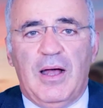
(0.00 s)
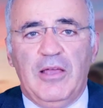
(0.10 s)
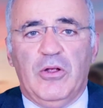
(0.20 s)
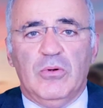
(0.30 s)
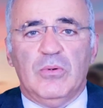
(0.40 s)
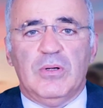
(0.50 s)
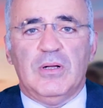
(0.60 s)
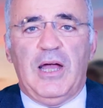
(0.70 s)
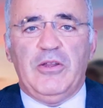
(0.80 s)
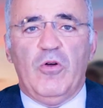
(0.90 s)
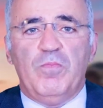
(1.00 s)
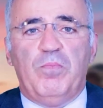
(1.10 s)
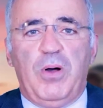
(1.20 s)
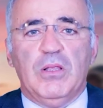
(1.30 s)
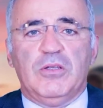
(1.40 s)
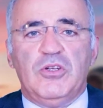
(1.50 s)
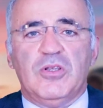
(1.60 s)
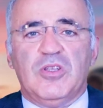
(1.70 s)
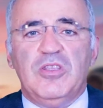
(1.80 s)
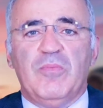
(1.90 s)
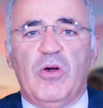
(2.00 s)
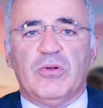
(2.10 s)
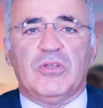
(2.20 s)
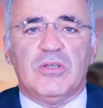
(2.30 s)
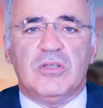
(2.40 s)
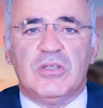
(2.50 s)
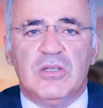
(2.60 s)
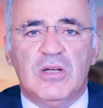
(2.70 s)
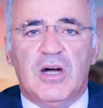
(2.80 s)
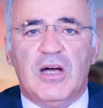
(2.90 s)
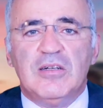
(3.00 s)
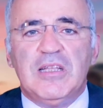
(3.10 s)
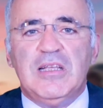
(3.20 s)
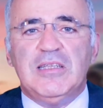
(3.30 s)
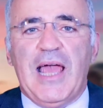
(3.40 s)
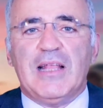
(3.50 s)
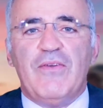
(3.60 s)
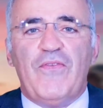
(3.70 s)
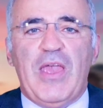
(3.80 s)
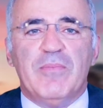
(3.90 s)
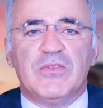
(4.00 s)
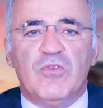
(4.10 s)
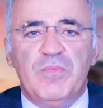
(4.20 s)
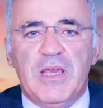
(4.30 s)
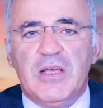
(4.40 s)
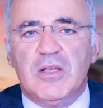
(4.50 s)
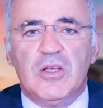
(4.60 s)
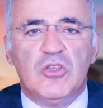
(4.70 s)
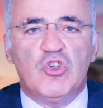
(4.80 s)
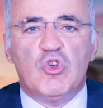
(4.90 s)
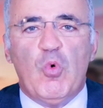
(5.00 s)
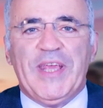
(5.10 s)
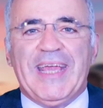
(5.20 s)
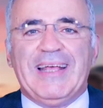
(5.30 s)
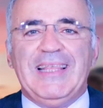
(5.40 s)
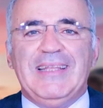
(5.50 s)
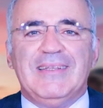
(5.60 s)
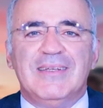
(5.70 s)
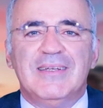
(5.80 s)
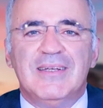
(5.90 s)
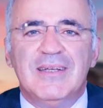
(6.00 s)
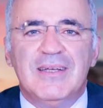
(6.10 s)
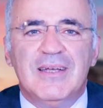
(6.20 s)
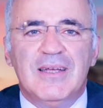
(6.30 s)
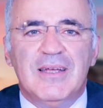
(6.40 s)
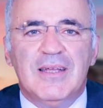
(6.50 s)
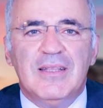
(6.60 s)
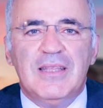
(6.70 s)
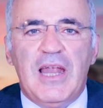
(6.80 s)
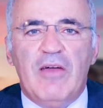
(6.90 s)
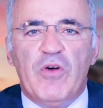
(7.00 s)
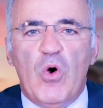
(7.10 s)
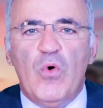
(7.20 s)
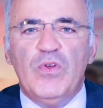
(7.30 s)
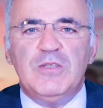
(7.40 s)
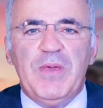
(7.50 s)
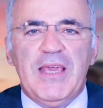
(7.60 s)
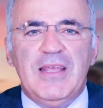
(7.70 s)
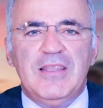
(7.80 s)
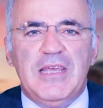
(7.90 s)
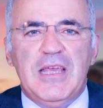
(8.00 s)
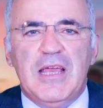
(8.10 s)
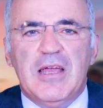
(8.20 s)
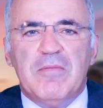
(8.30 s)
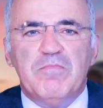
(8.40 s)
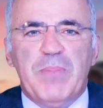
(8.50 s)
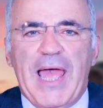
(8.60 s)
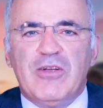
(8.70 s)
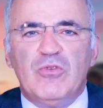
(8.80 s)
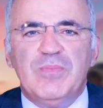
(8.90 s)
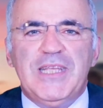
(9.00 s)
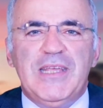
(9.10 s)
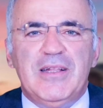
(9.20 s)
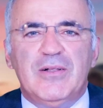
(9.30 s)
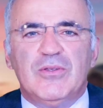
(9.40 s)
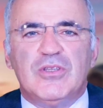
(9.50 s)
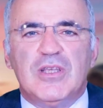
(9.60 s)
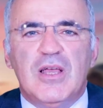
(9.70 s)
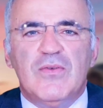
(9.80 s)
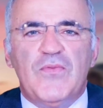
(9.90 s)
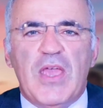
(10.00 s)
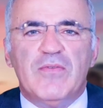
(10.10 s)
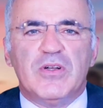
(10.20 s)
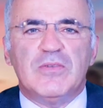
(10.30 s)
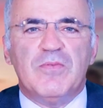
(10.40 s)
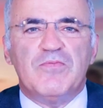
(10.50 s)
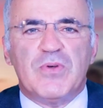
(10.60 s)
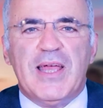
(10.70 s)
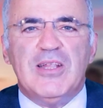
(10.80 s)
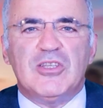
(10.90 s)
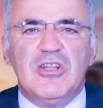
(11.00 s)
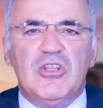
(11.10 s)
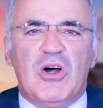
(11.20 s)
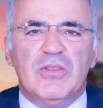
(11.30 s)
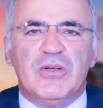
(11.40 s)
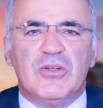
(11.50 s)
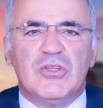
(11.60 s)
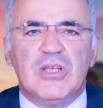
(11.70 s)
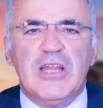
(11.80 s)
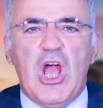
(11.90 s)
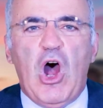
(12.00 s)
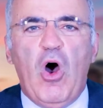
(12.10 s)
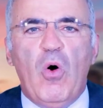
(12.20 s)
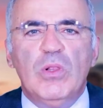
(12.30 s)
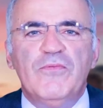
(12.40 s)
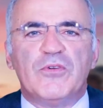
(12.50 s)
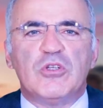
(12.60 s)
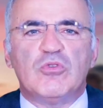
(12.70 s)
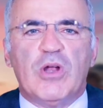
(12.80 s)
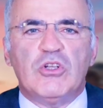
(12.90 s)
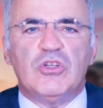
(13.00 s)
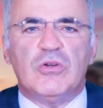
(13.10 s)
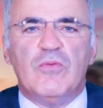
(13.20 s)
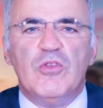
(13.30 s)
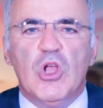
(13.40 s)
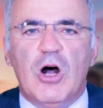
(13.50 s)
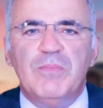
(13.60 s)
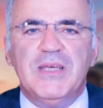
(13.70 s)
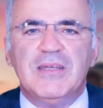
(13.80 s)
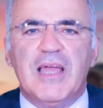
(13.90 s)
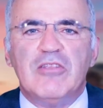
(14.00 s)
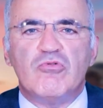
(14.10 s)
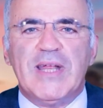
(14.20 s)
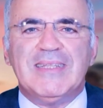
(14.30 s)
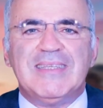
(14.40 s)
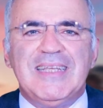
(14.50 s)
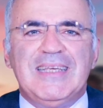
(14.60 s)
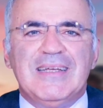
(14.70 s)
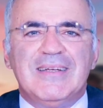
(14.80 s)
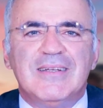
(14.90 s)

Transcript: I know, politicians in democracies aren't exactly famous for being squeaky clean. There have always been the backroom deals, favors for friends and donors, and a whole infrastructure of lobbying and rent-seeking.